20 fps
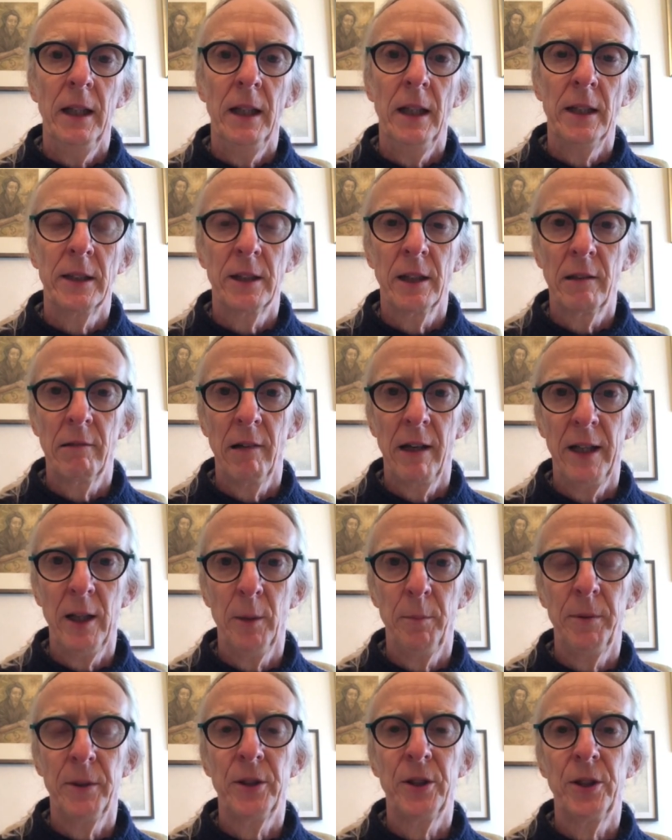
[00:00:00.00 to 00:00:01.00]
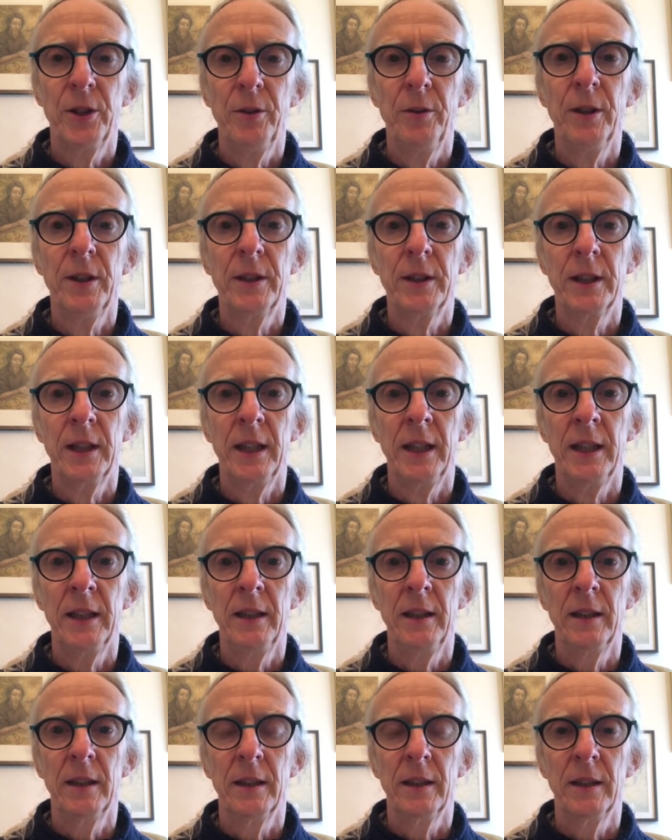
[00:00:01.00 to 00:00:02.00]
it's a great opportunity
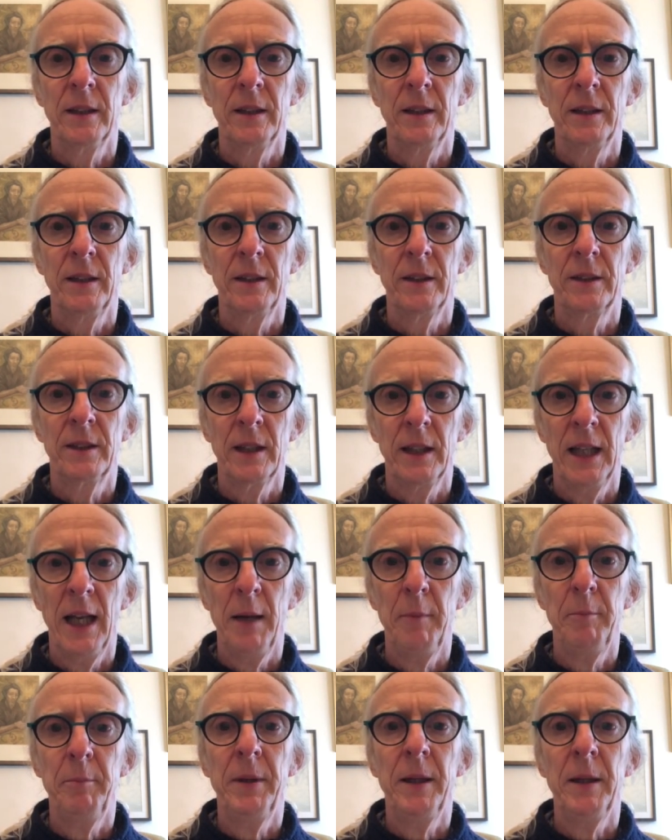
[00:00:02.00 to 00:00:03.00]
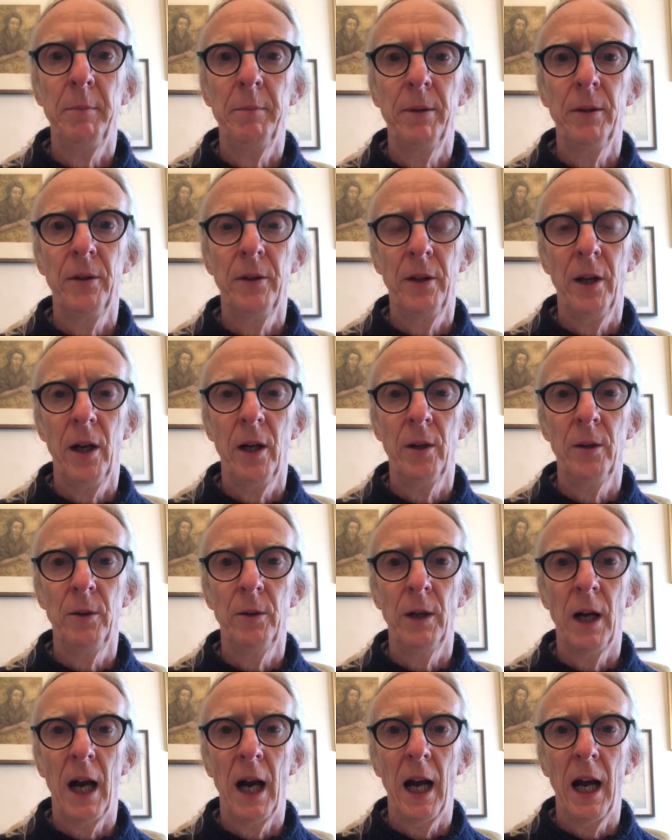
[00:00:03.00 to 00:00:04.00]
to let people know
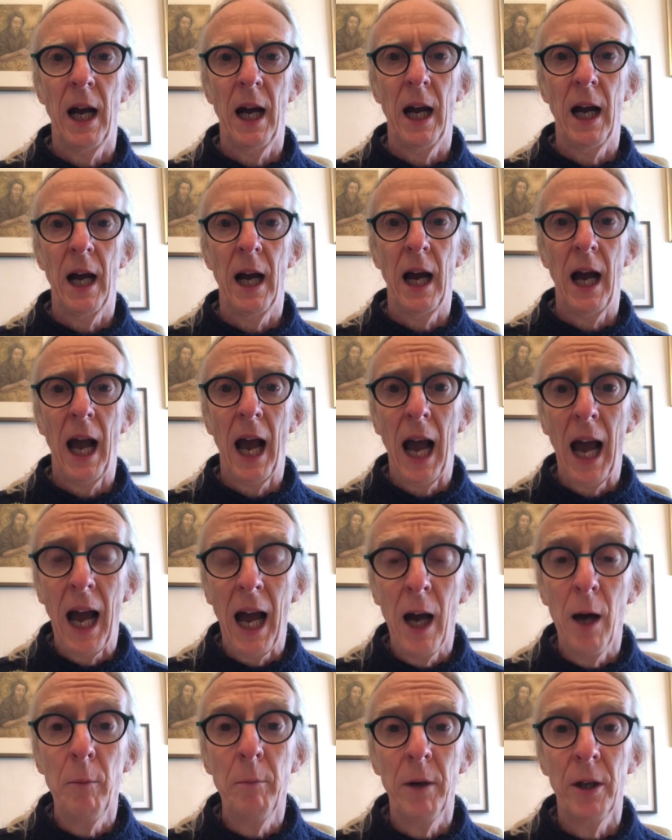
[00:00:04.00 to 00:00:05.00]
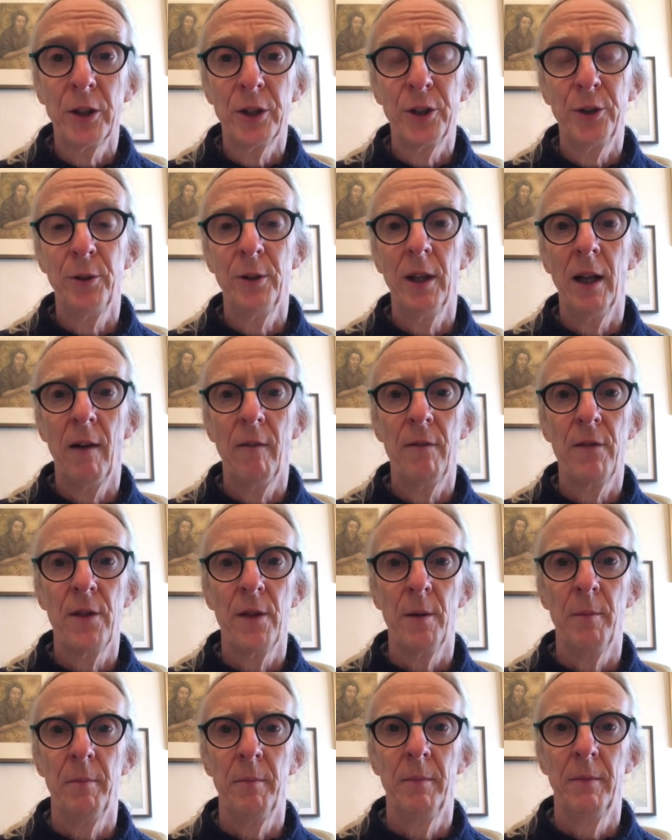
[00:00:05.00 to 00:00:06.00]
how much you love
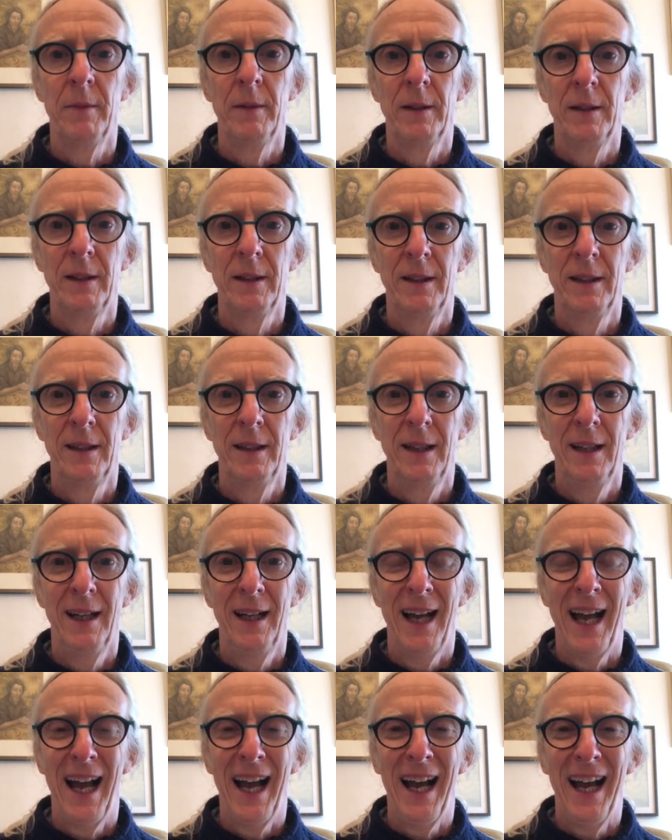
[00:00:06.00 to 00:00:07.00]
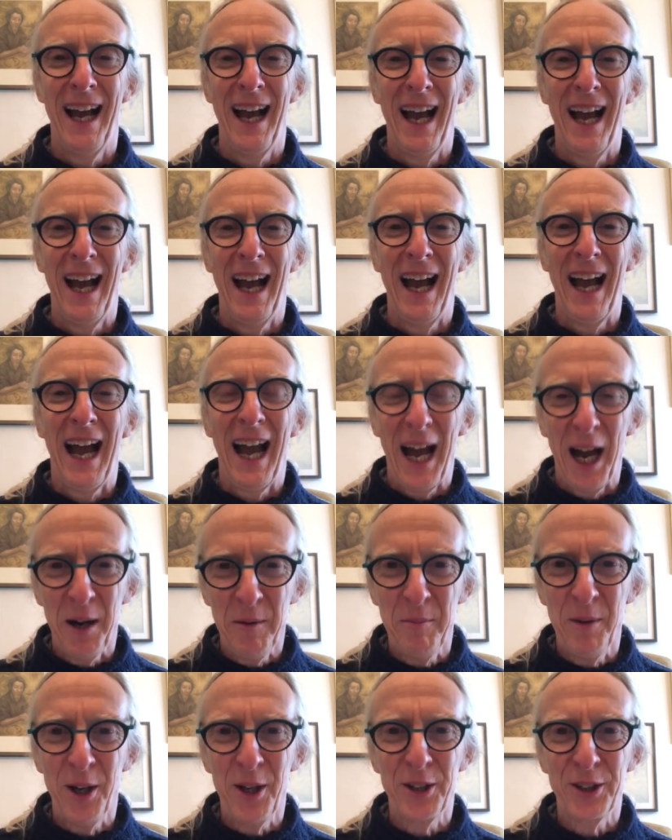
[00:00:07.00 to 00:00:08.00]
them, how
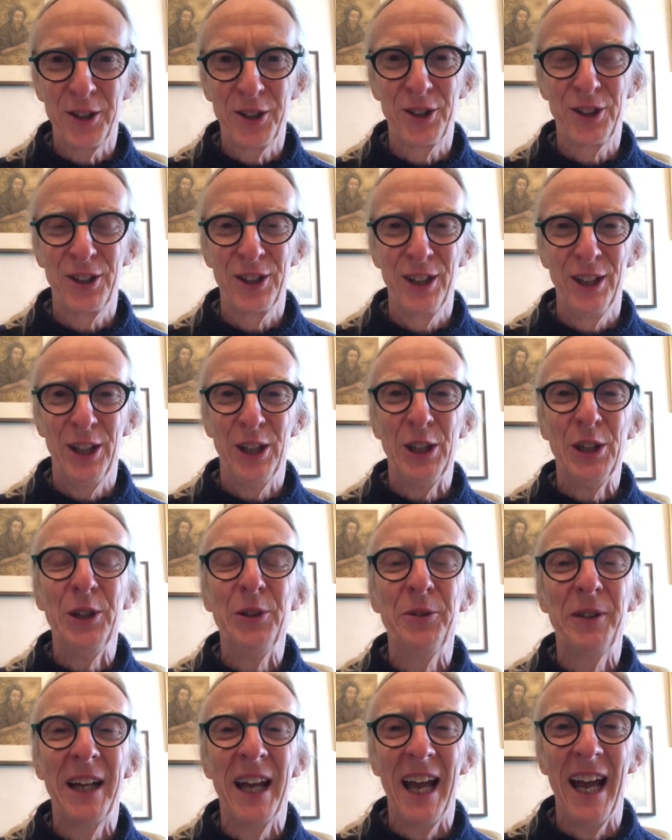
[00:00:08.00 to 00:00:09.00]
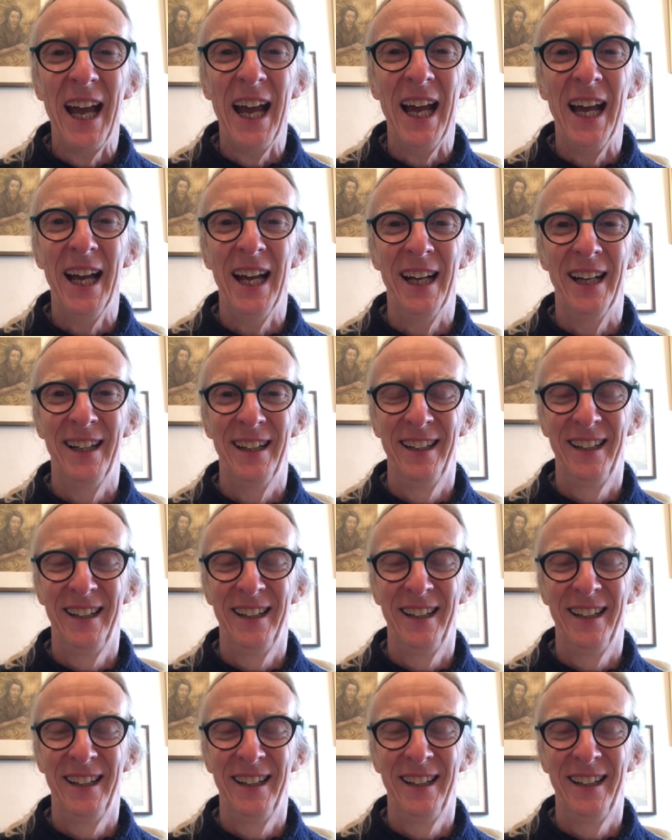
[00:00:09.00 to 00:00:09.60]
much you care.